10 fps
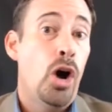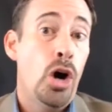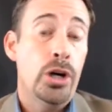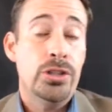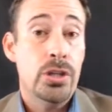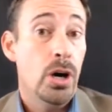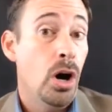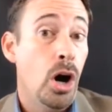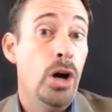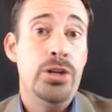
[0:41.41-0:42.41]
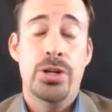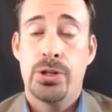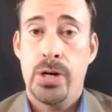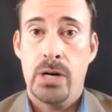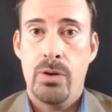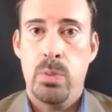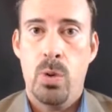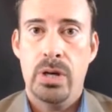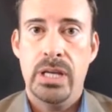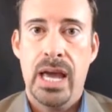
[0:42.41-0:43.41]
aren't on your credit
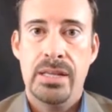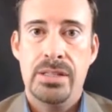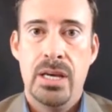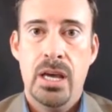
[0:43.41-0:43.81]
report yet,